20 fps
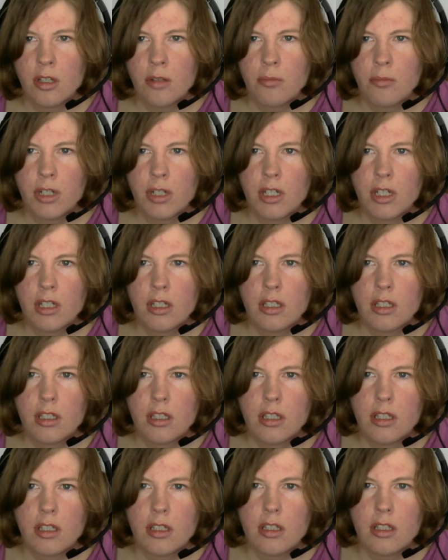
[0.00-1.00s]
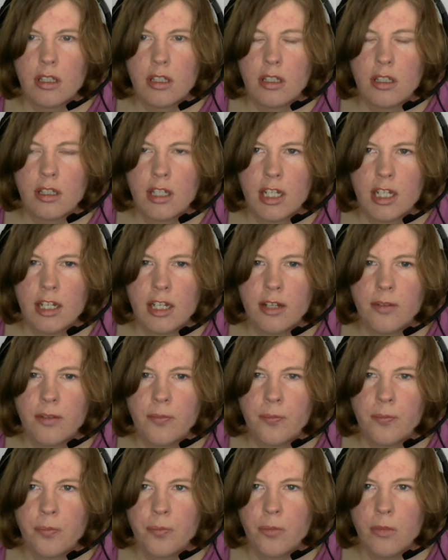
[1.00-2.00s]
but yeah,
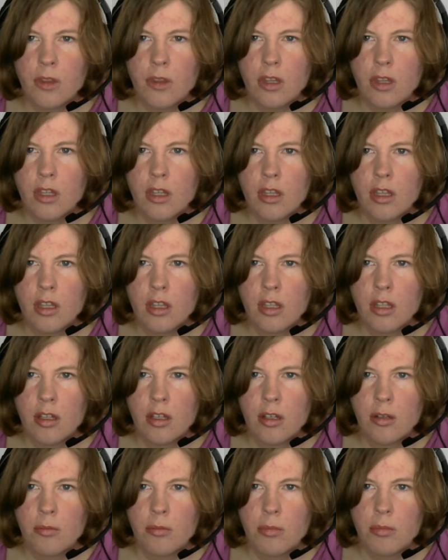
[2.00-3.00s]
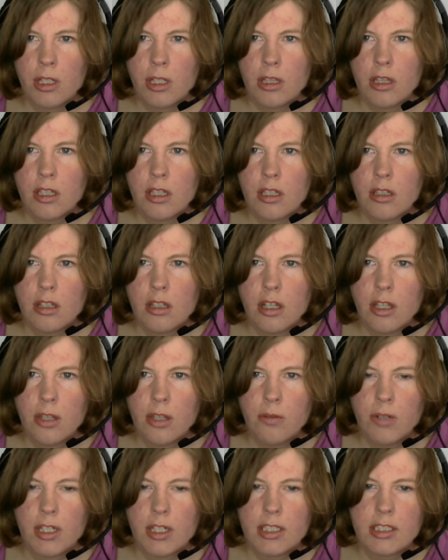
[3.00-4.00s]
but
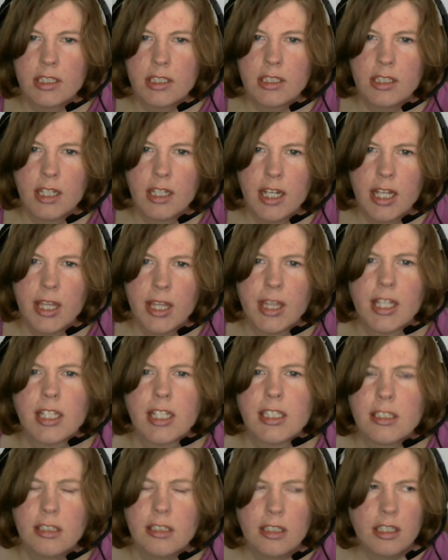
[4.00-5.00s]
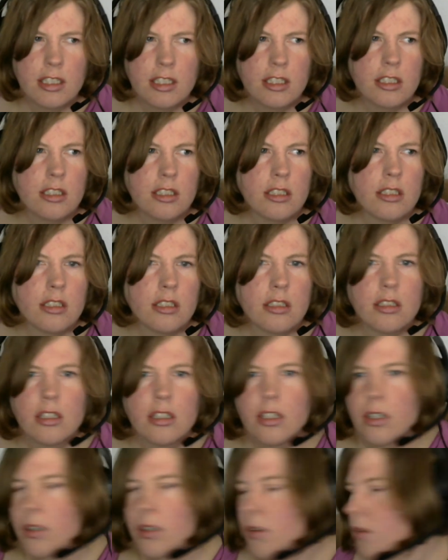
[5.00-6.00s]
otherwise, yeah, things are just
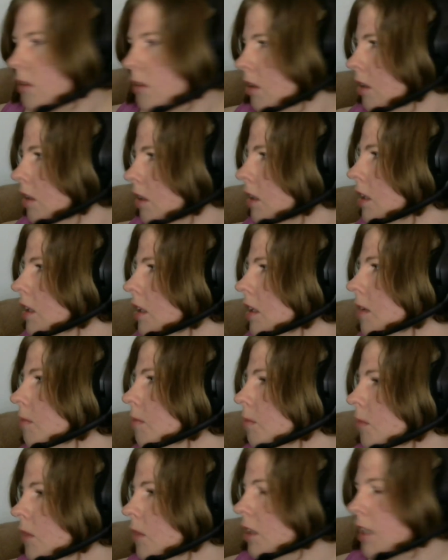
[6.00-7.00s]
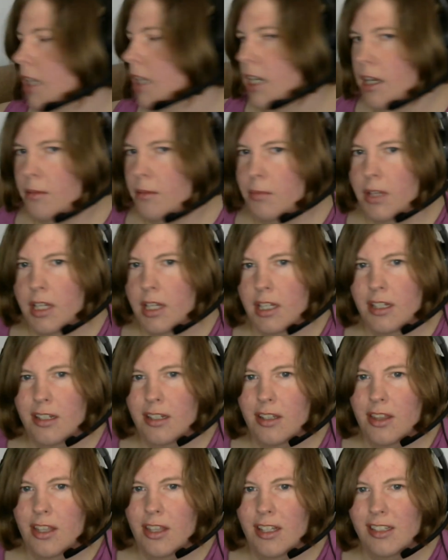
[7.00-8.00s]
they're going good, and I'm glad I'm
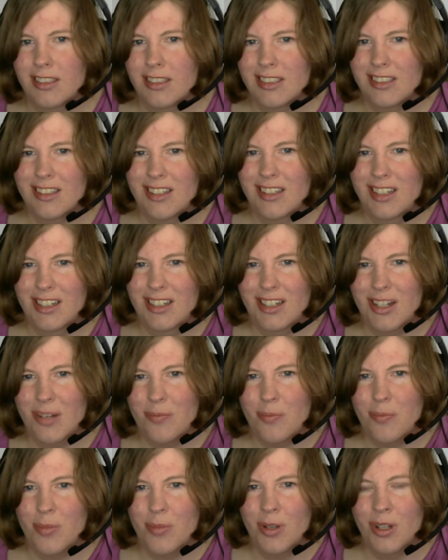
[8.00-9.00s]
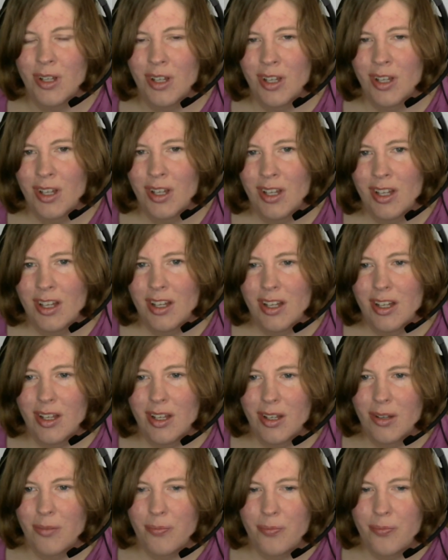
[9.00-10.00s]
getting things cleaned up.
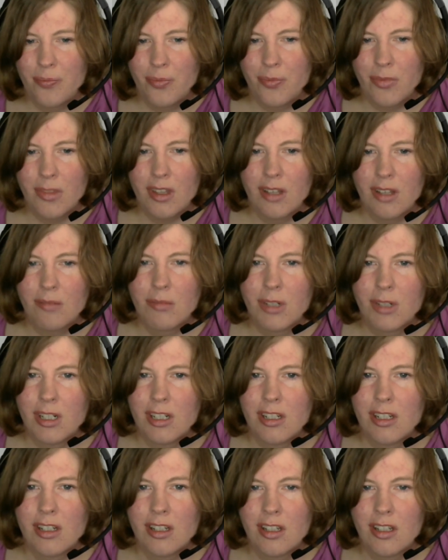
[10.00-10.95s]
Um, I'm gonna